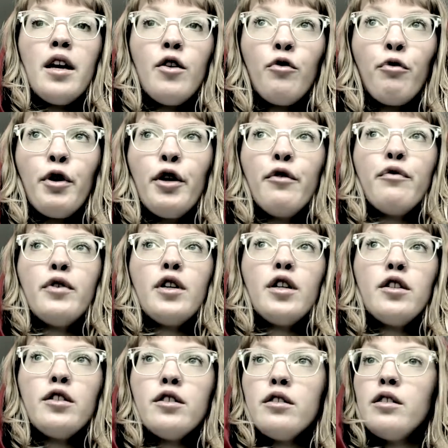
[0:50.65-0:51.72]
real
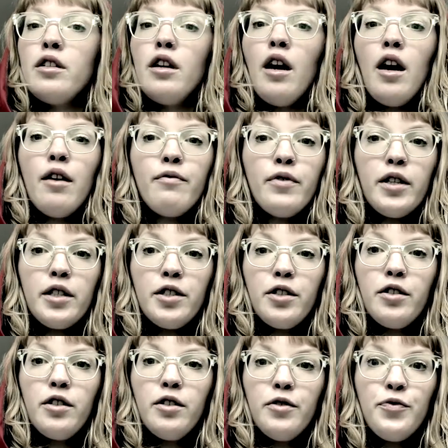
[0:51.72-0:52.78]
footage, not
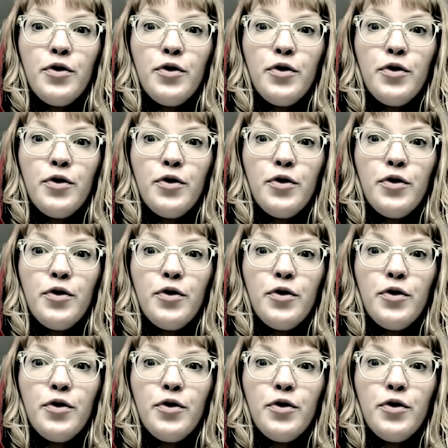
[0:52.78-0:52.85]
fictional.